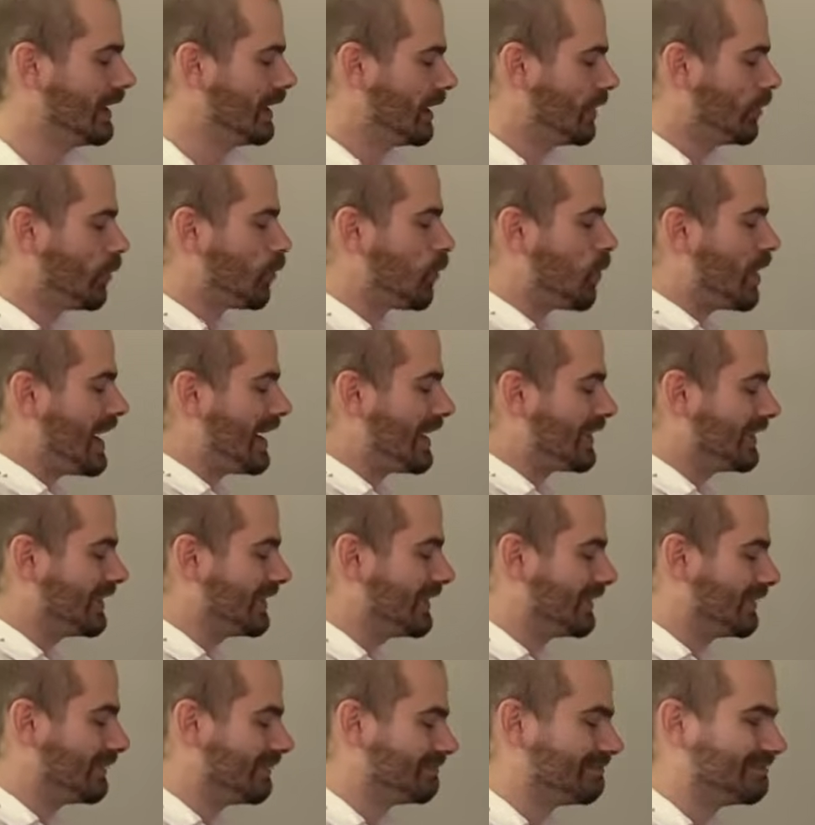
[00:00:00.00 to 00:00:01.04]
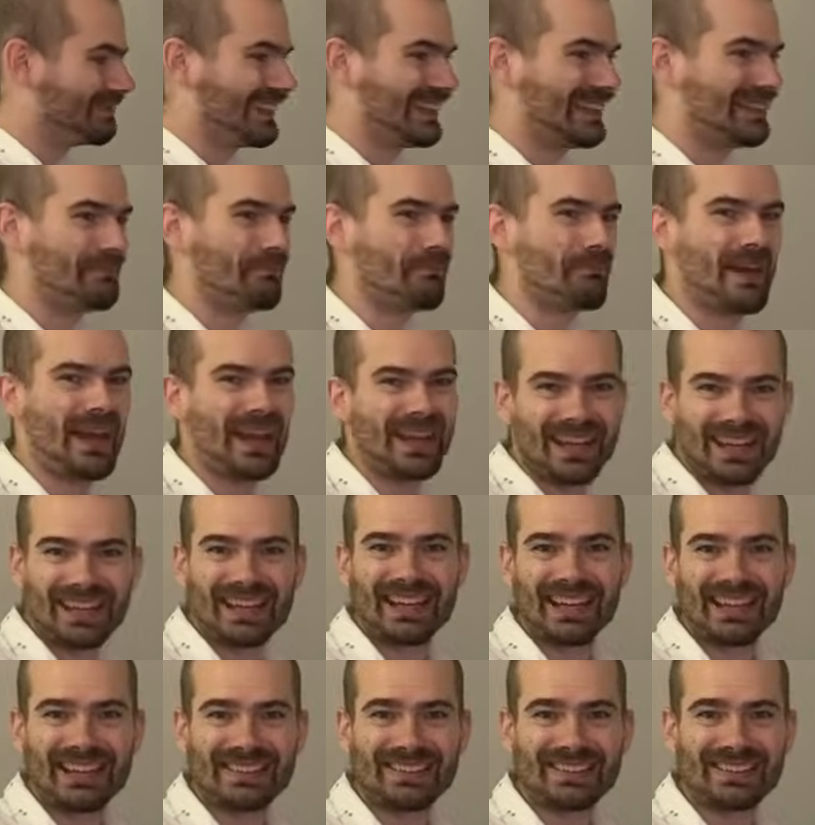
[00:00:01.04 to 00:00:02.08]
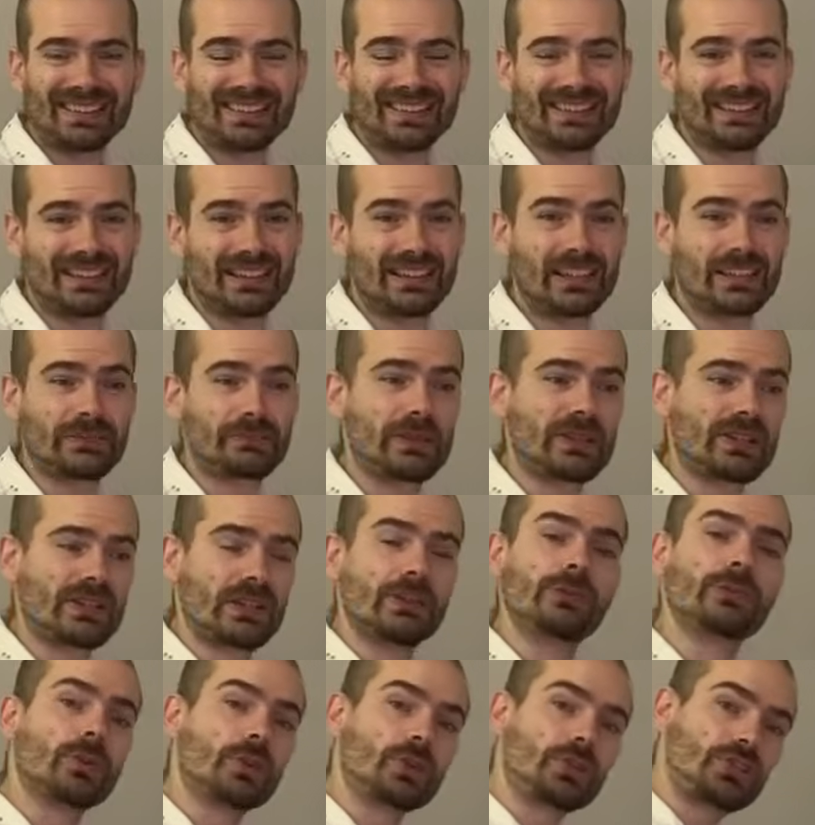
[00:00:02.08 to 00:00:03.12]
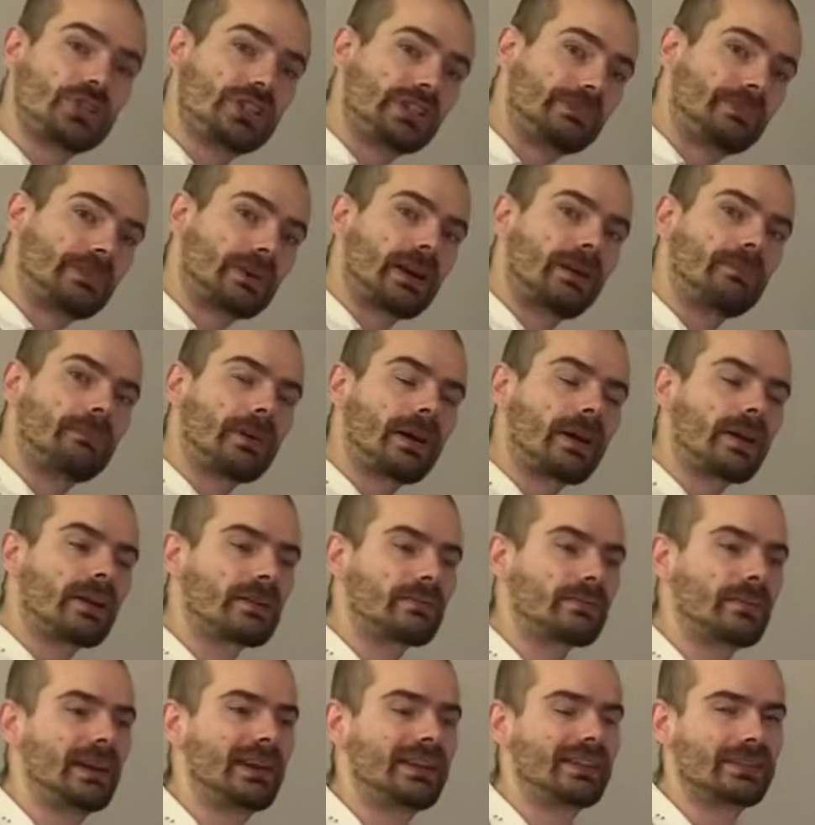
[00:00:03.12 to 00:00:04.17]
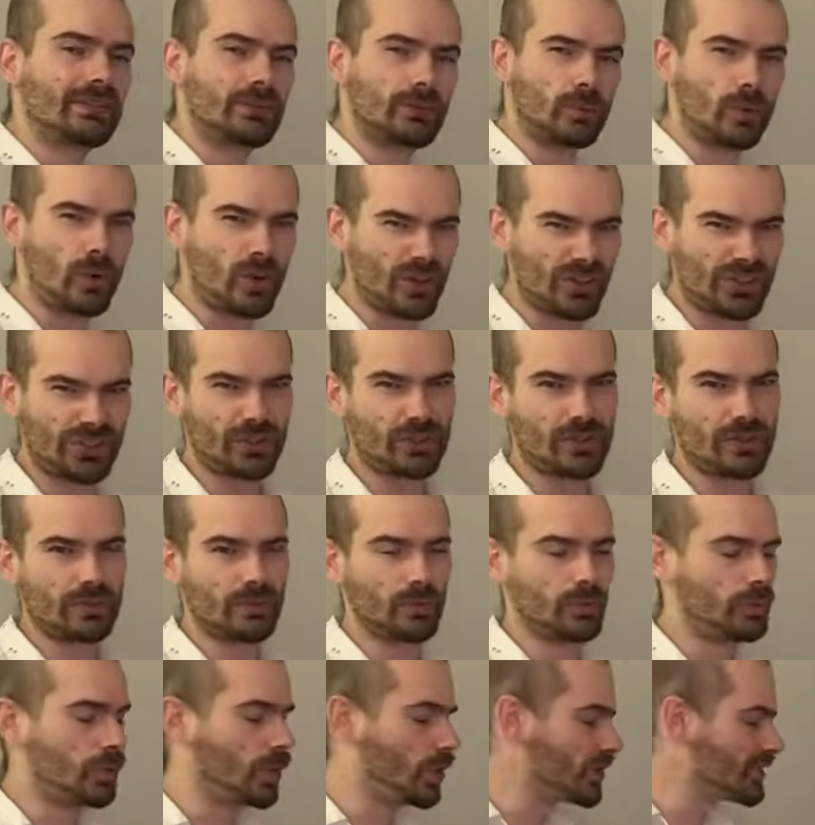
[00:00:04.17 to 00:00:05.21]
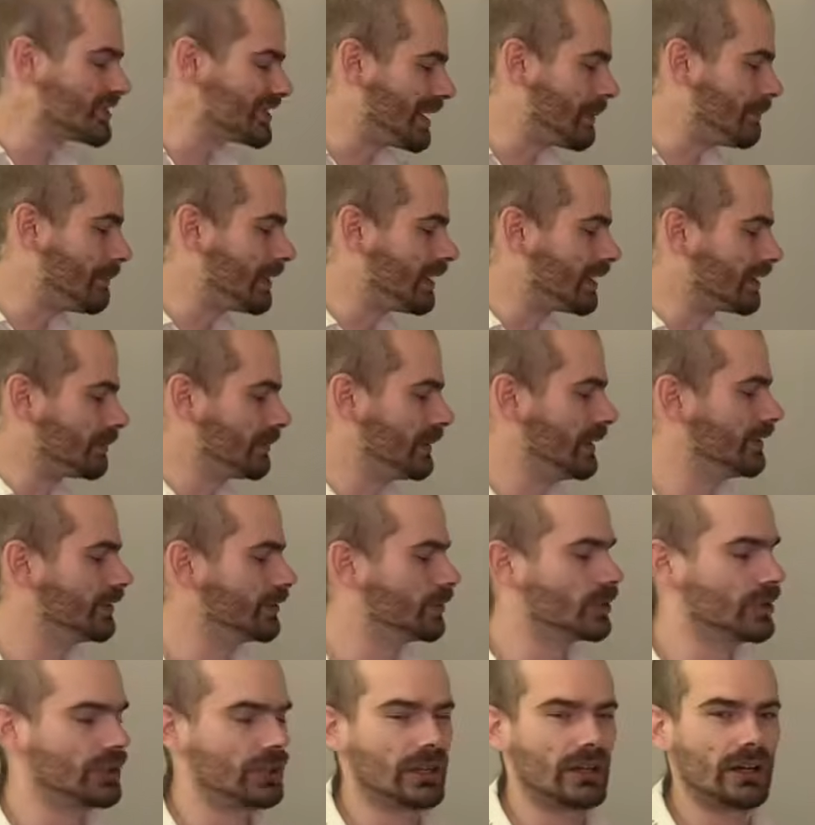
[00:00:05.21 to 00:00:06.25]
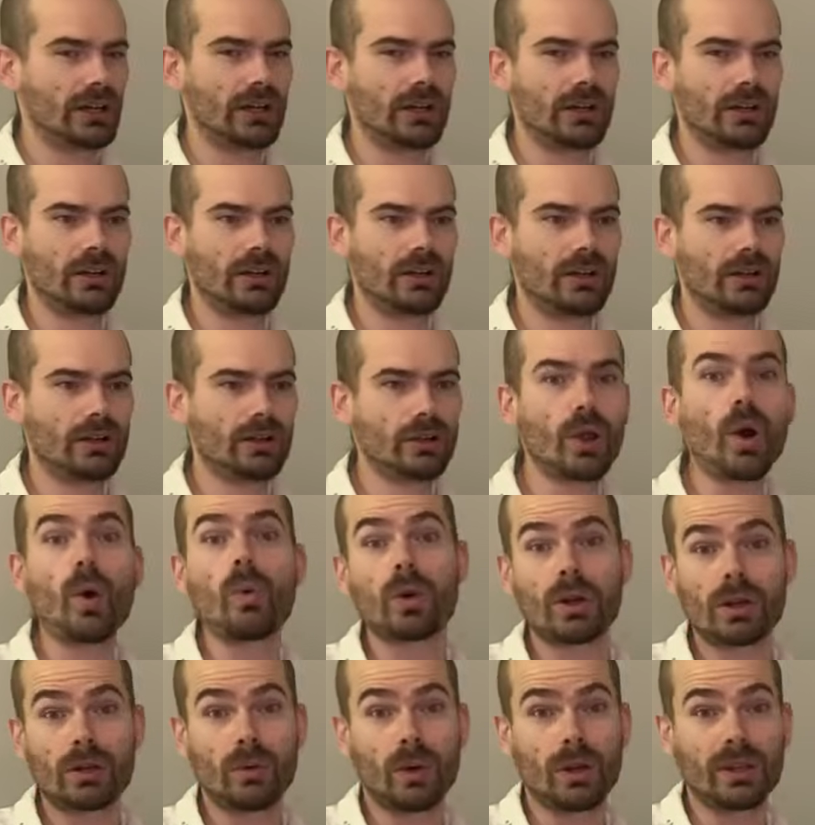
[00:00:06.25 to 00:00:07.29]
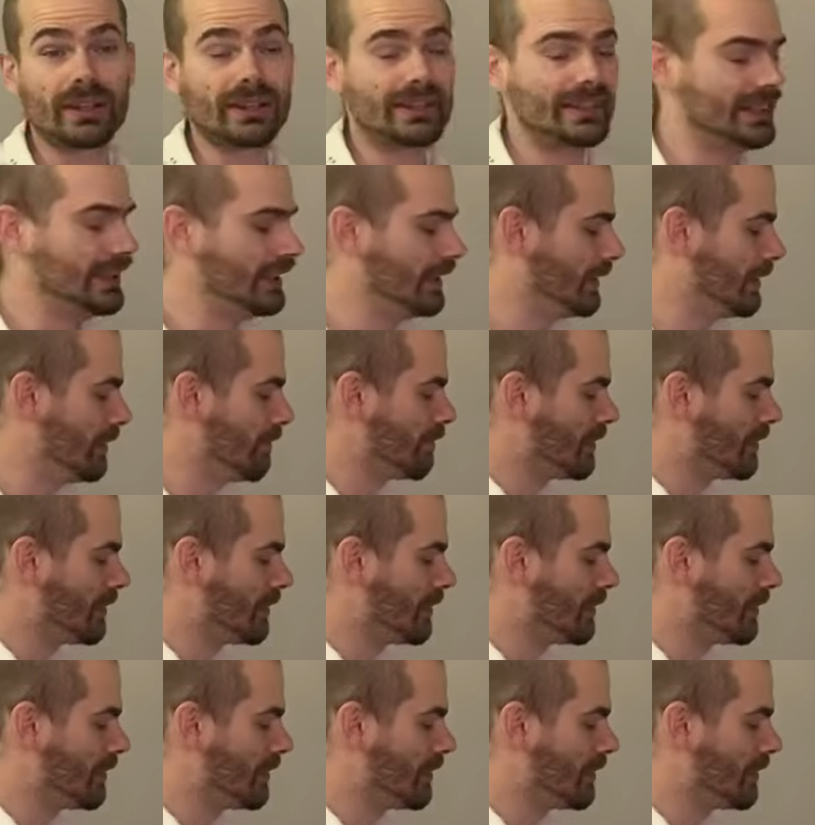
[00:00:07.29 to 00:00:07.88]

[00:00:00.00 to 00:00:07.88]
1 in many cases, and especially for cheaper apartments, worse apartments, lower quality.